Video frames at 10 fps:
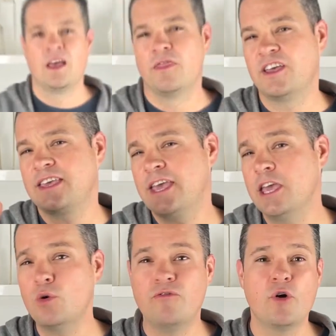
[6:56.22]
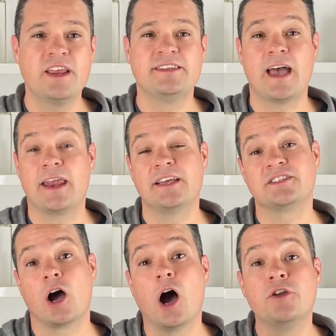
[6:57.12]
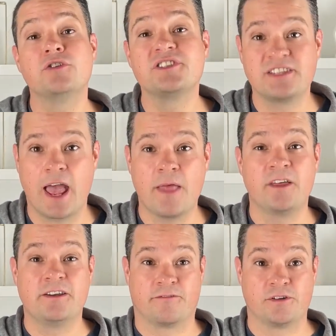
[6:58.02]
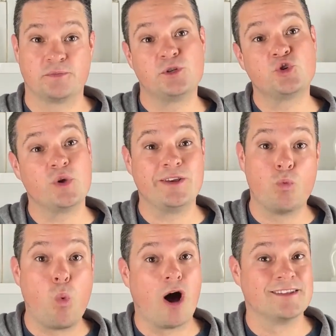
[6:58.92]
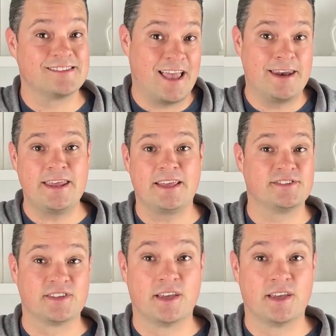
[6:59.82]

The key to avoiding debt is to understand the difference between wants and needs.